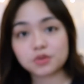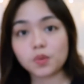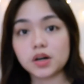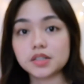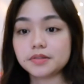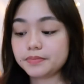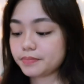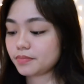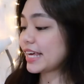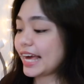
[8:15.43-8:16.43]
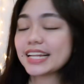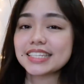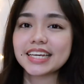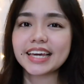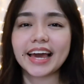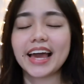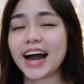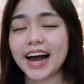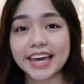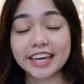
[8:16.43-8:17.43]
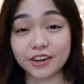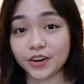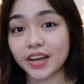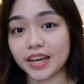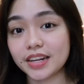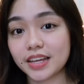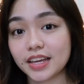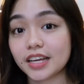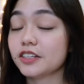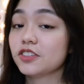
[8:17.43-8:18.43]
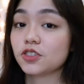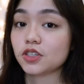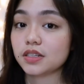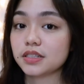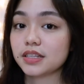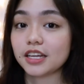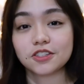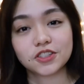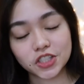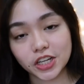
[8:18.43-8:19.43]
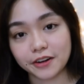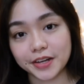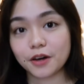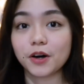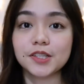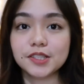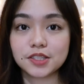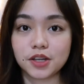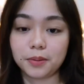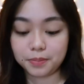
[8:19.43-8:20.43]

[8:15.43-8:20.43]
one, getting a high grade is just a cherry on top.